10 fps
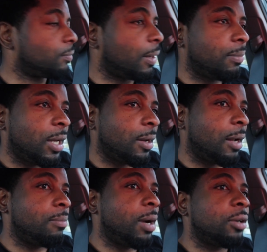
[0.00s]
I'm not
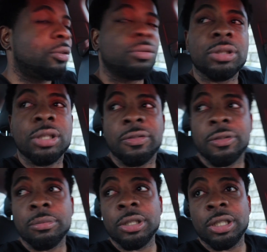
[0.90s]
about doing stuff
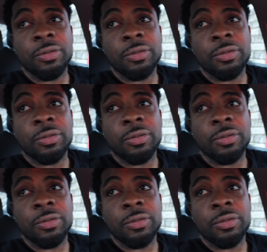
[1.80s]
for money.